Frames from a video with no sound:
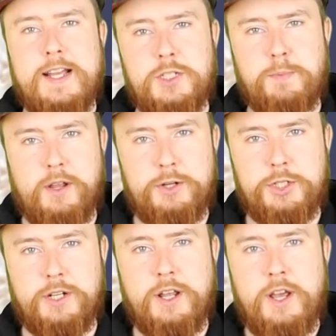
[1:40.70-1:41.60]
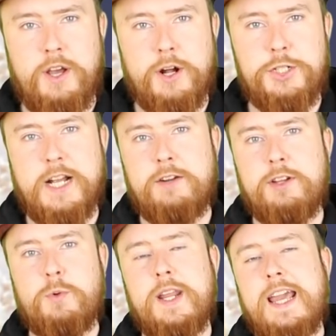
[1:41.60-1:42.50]
explosion. On
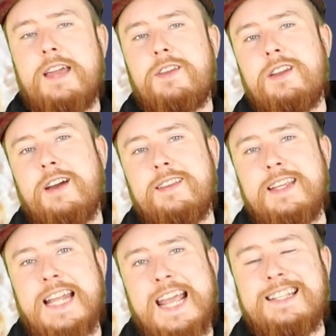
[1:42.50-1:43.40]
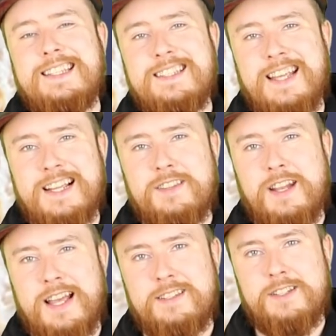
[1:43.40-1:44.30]
January twenty-eighth nineteen eighty-six, the
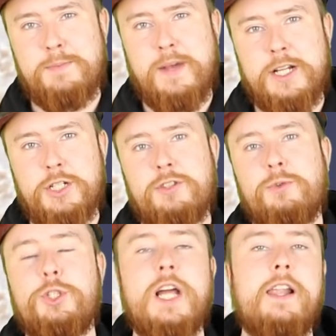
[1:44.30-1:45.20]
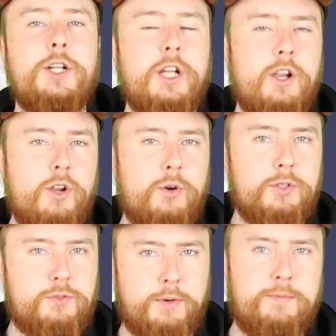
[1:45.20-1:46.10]
NASA Space Shuttle Challenger
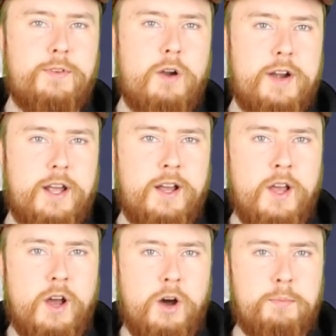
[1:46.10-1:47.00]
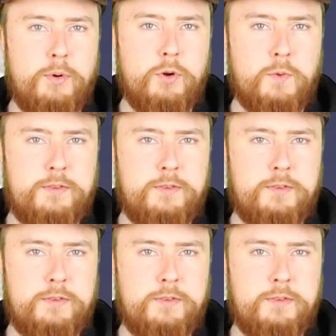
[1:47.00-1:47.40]
launched from Florida. On board were